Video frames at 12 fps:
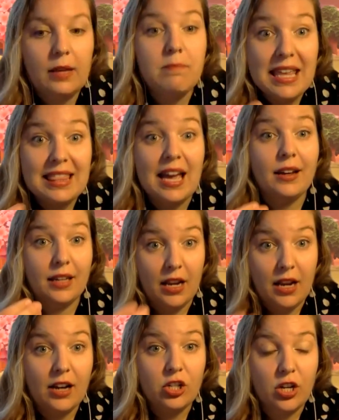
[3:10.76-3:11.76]
make that
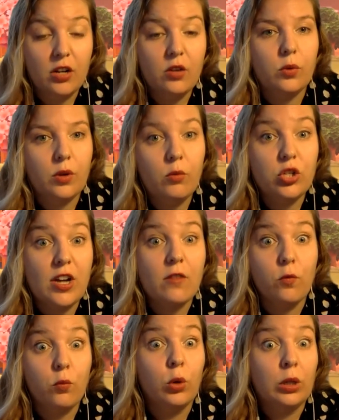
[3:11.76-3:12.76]
connection, which I
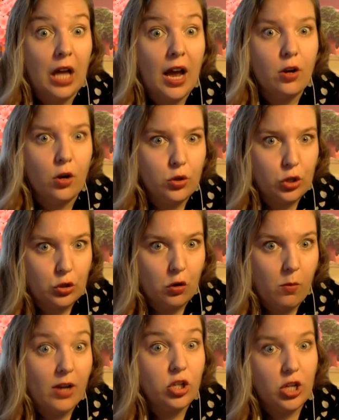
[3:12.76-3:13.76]
relied on so
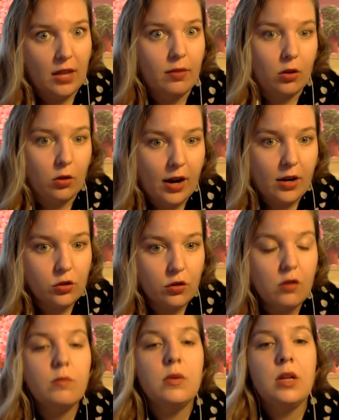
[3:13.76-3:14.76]
much in the
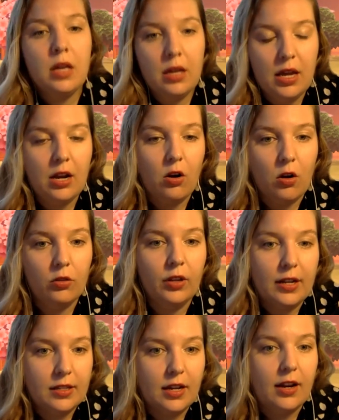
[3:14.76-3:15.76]
classroom. In an
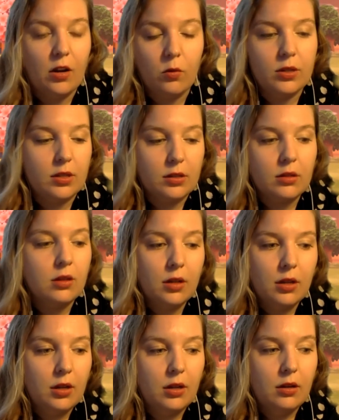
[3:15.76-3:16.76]
online setting
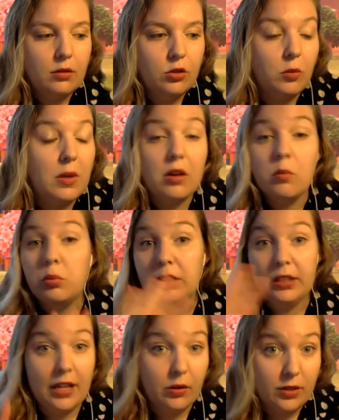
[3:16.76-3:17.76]
took me
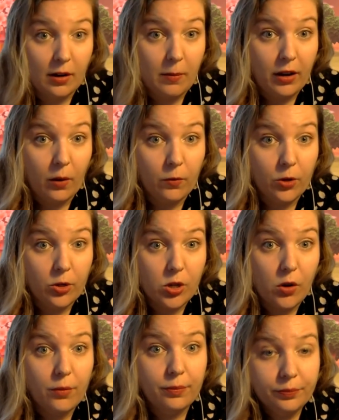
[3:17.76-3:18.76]
completely outside of my comfort
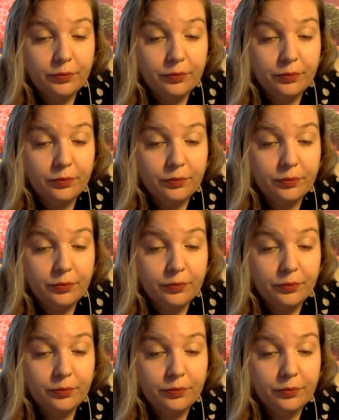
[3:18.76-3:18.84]
zone.